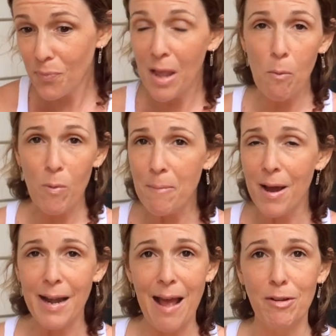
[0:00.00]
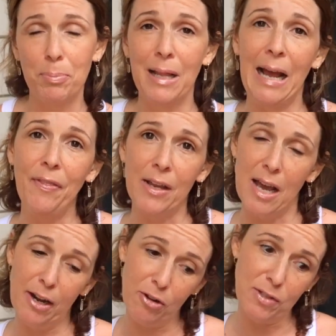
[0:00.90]
And we might have a plan that
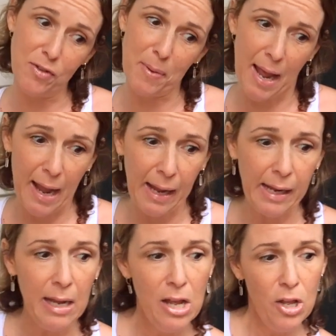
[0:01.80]
kind of goes from A